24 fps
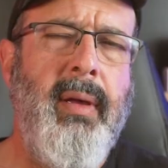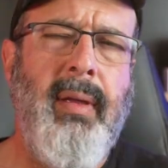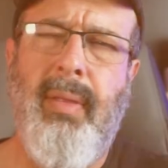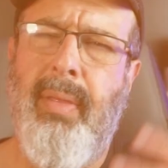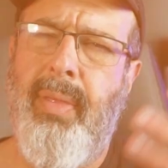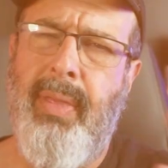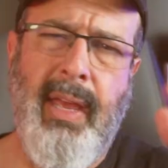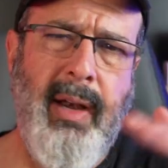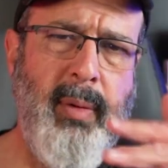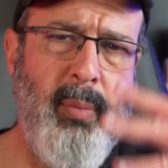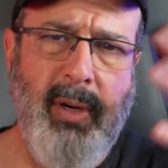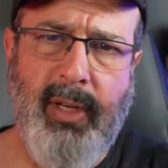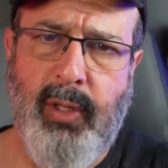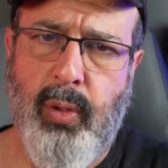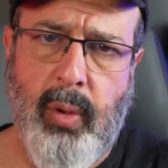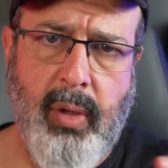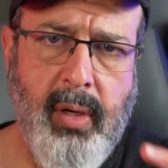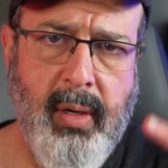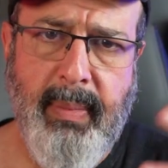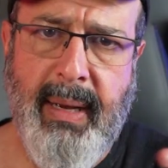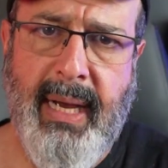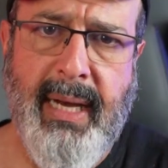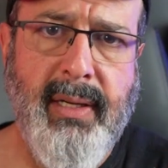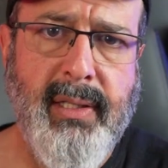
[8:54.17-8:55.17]
Then we
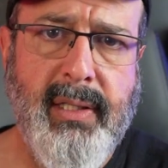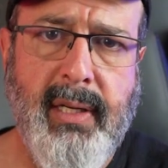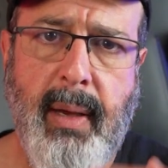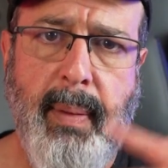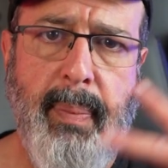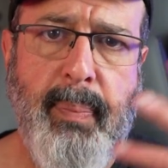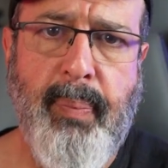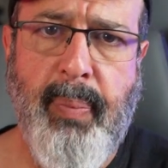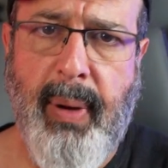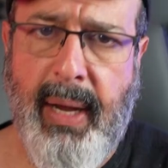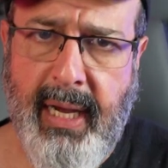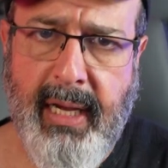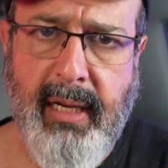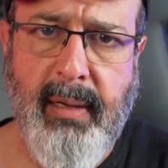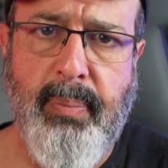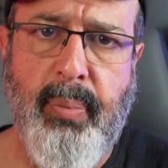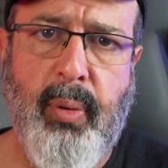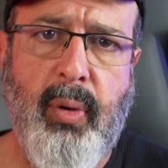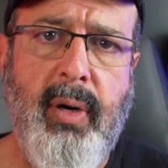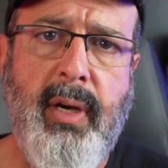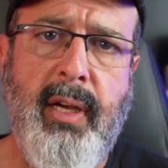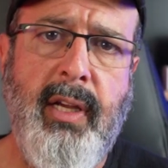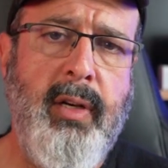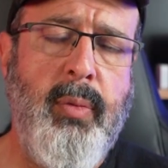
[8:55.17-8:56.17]
talk about a pain
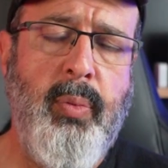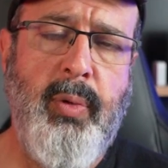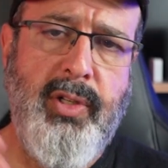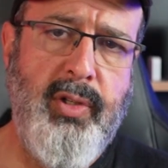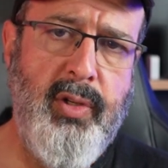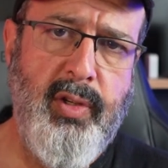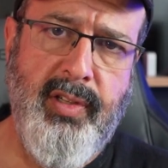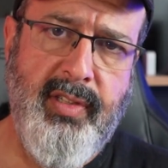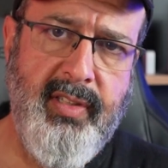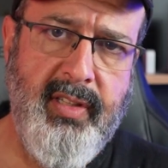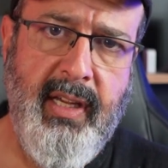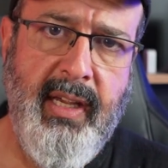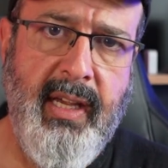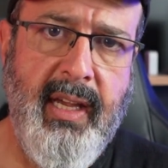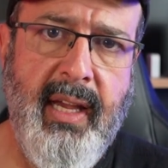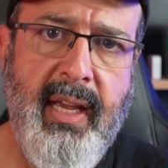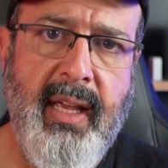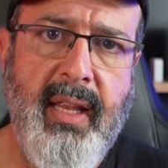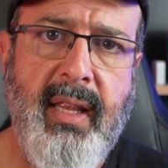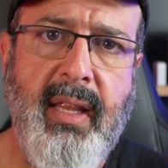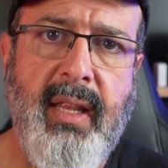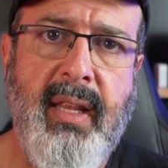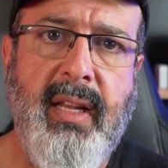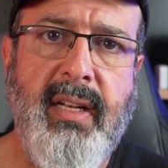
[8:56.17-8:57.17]
point, which you'll see
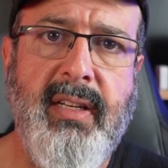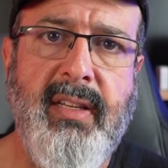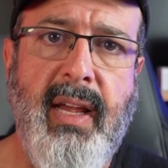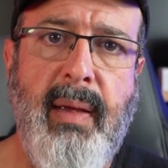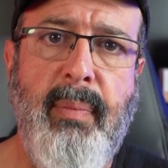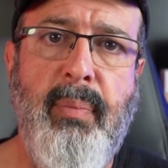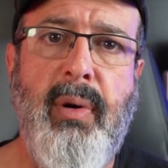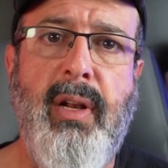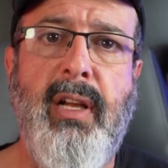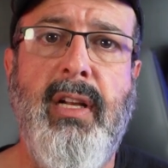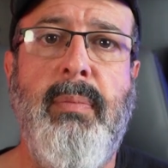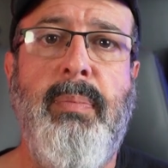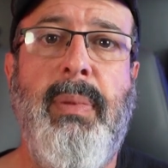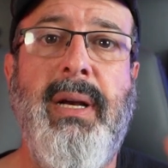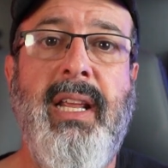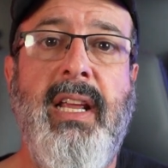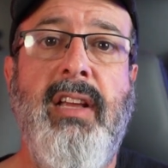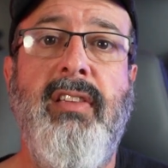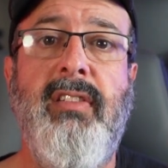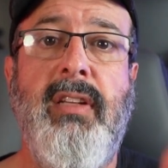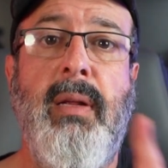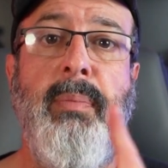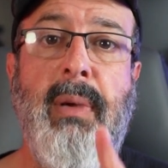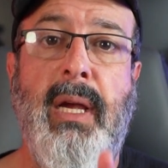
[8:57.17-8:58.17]
in the template. But
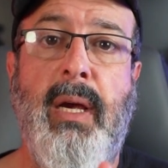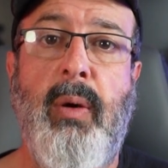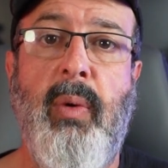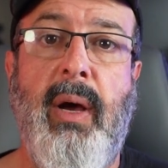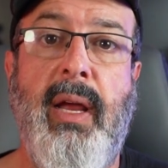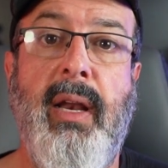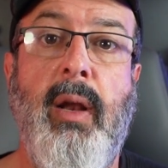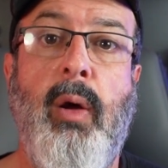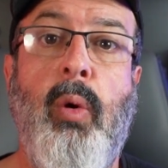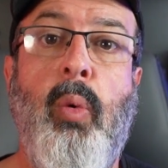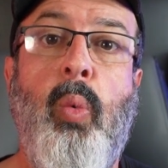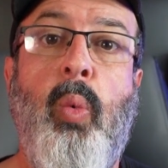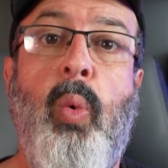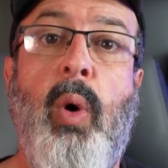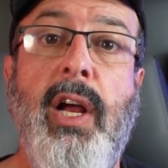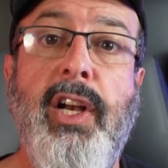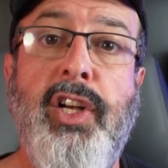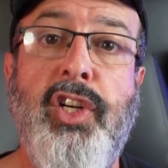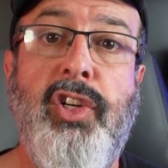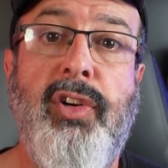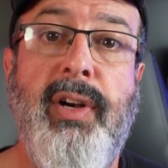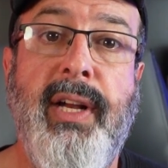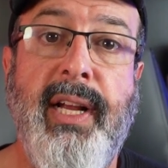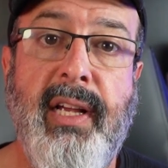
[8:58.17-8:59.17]
here's the big one.
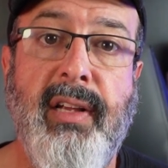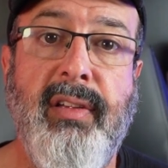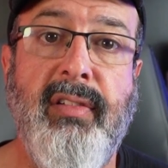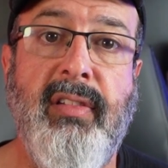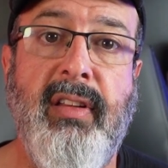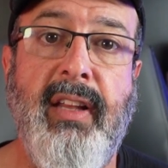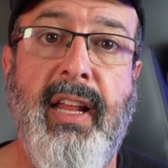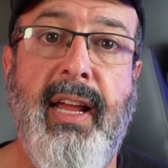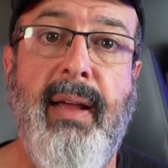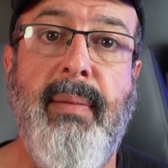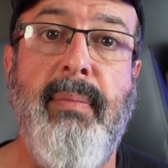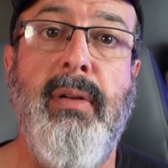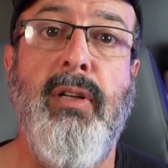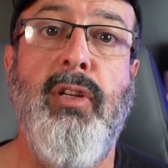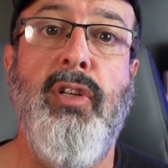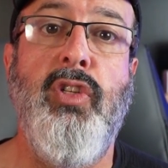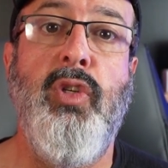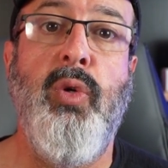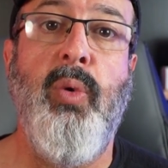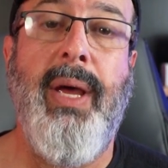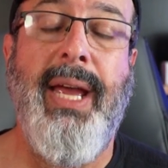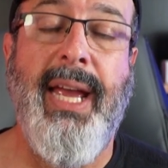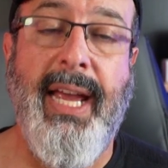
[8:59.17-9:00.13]
What triggers them to